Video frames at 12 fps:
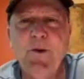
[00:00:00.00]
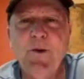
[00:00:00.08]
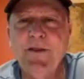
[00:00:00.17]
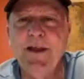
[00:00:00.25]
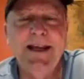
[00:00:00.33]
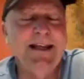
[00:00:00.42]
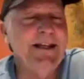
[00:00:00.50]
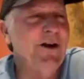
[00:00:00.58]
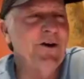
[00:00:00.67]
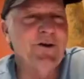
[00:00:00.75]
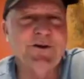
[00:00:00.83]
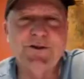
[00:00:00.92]
within a
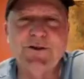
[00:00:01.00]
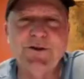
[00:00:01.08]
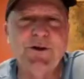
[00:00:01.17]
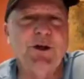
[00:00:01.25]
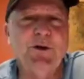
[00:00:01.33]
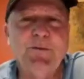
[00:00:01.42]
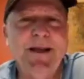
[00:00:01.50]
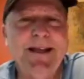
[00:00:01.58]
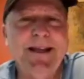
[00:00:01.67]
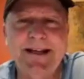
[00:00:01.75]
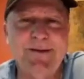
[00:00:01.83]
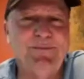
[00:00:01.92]
year or two, you would
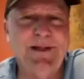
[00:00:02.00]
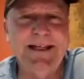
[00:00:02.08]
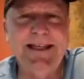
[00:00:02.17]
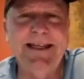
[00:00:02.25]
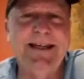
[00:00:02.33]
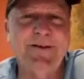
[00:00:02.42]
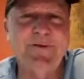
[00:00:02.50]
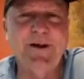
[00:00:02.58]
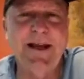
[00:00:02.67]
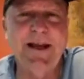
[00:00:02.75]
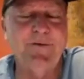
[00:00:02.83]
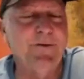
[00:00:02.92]
be at a completely
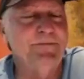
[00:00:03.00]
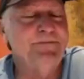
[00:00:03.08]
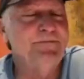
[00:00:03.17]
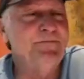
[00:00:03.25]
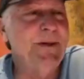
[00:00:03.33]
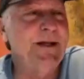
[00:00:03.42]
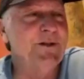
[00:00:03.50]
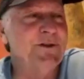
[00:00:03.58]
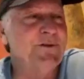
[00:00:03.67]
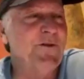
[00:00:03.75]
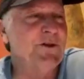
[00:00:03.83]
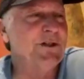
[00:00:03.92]
different level.
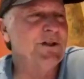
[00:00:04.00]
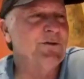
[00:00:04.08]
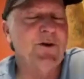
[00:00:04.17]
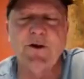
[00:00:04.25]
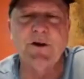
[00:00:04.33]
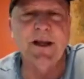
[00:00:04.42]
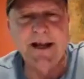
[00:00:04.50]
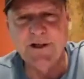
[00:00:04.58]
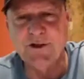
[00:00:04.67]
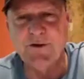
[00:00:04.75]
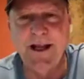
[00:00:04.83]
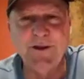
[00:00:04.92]
Because, first of all, your
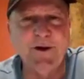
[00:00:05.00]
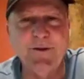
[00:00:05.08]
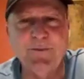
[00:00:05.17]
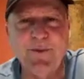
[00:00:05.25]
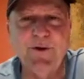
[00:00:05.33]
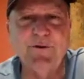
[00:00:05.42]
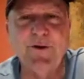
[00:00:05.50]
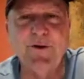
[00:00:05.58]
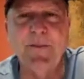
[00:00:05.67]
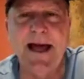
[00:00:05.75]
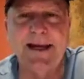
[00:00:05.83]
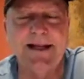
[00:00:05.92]
leg strength would improve
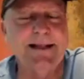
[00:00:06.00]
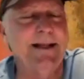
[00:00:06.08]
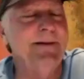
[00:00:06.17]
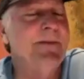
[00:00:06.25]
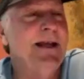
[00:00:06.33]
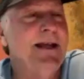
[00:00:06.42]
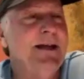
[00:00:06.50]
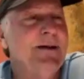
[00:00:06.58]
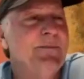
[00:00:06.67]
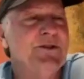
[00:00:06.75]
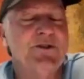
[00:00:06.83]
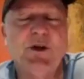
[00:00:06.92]
dramatically,
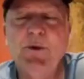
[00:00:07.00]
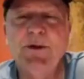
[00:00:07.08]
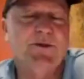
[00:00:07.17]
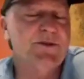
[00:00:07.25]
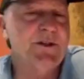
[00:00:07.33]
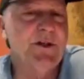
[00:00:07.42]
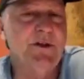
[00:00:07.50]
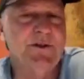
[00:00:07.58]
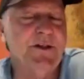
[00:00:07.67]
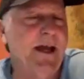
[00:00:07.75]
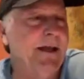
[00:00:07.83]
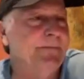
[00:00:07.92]
but so would your
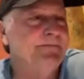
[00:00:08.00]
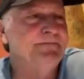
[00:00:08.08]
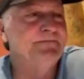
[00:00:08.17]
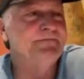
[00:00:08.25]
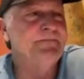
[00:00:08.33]
skill set.